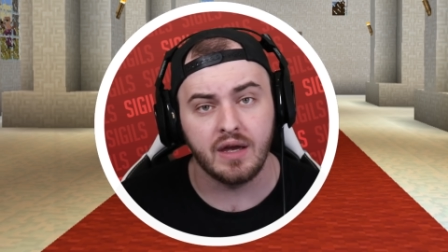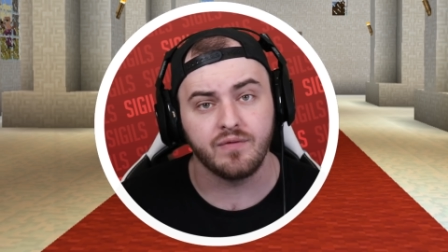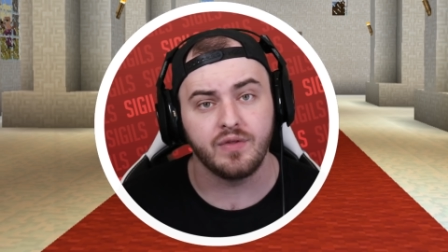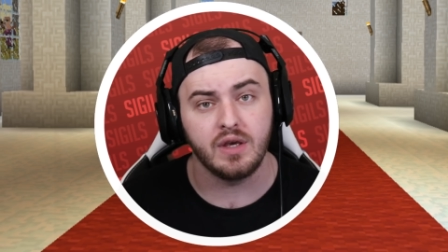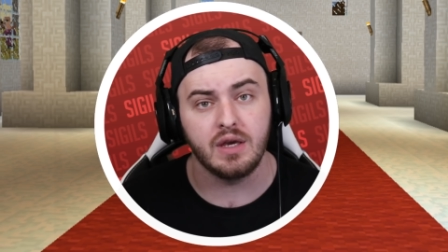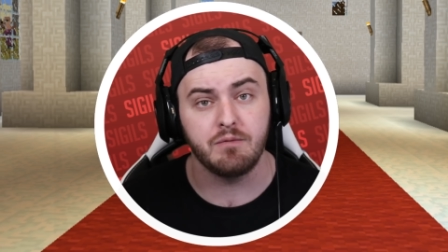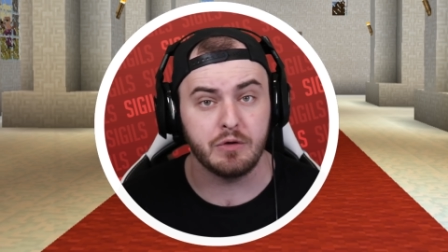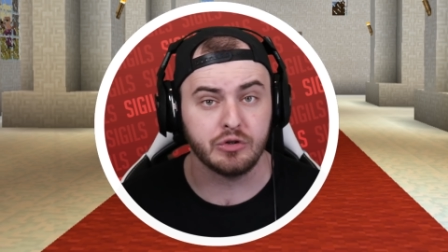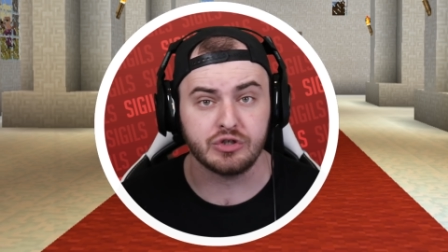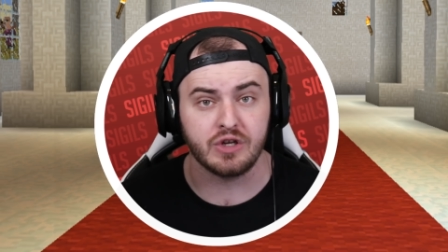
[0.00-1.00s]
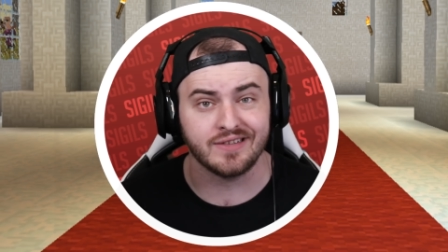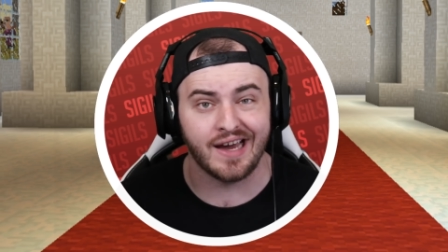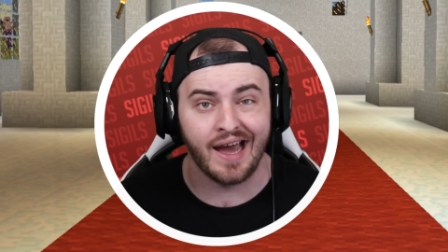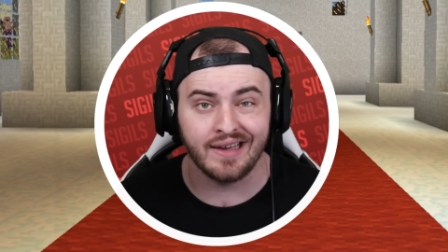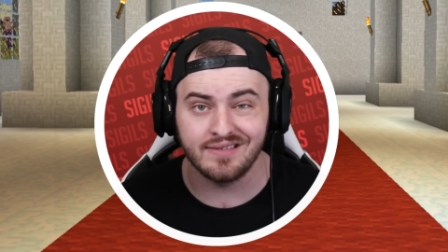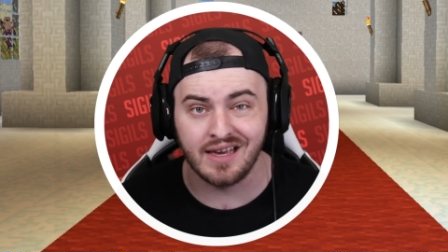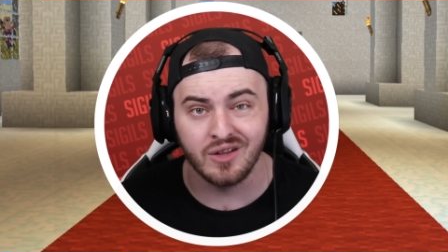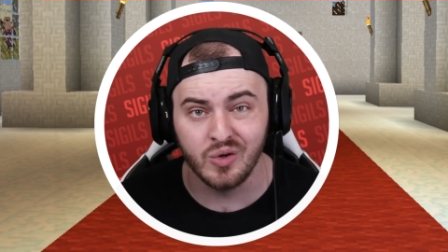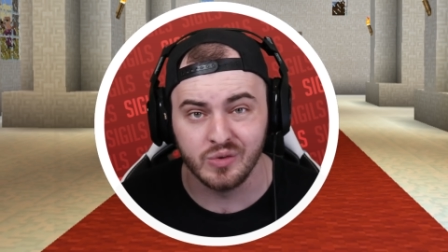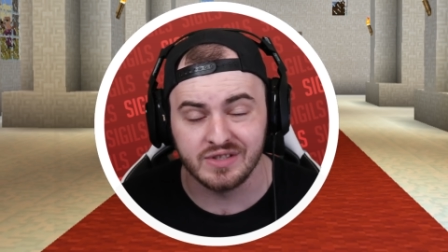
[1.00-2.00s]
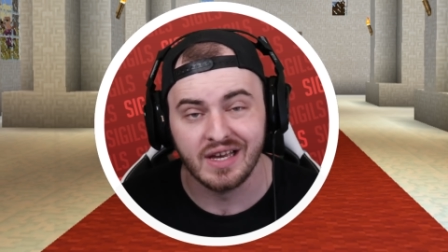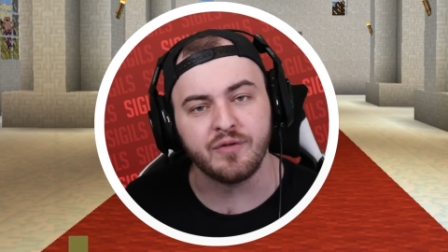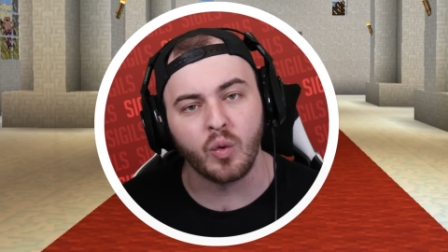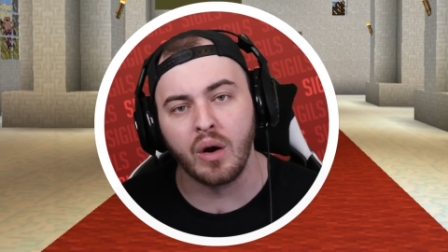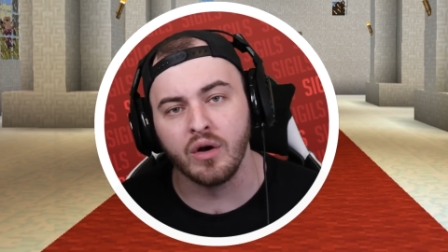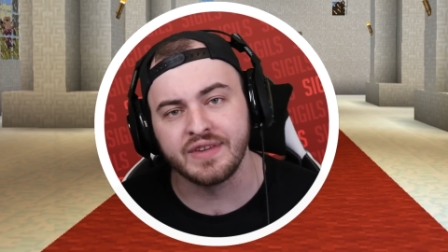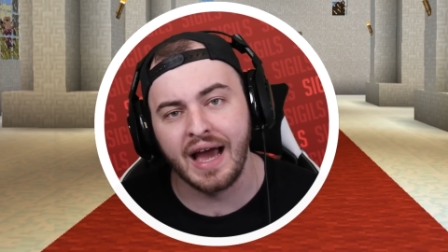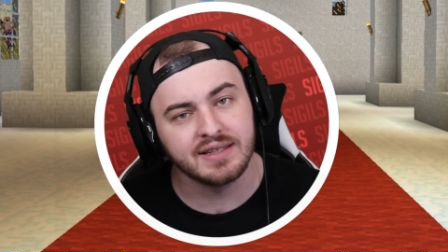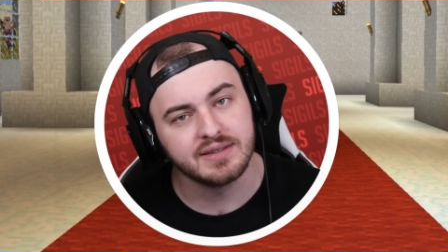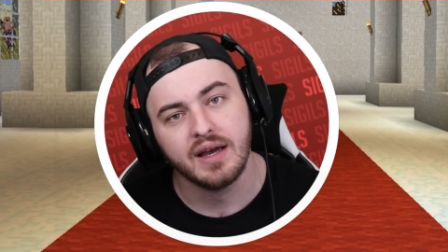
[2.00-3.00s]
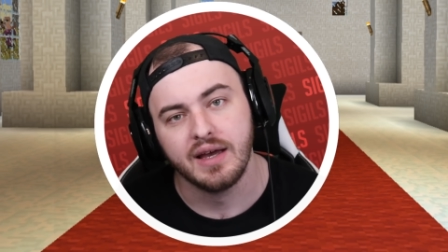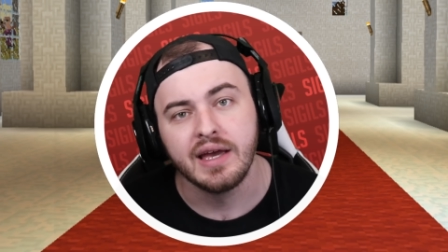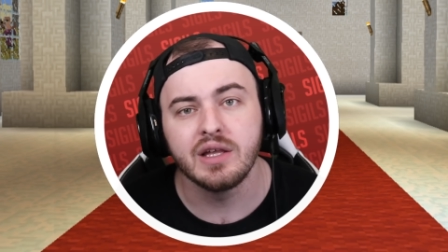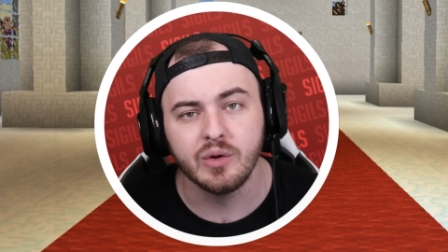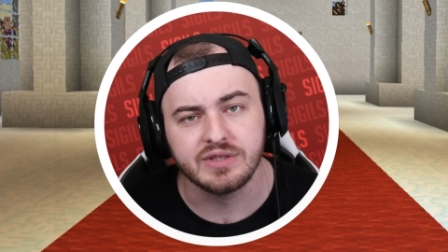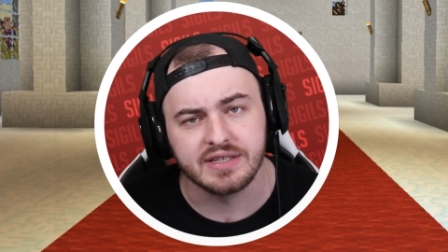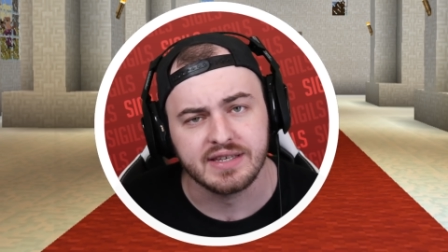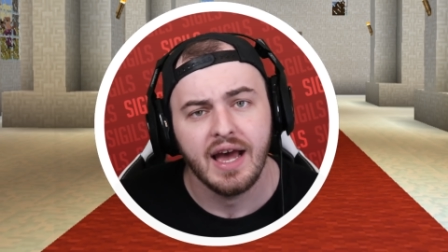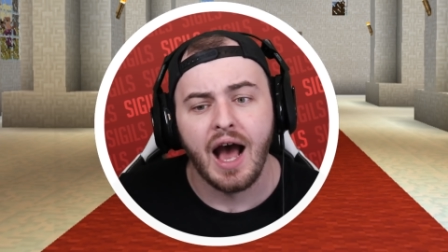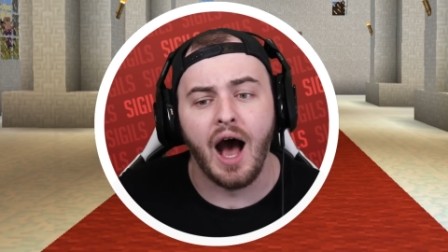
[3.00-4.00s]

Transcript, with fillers: If the villagers all die, they lose. If the werewolf dies, he loses.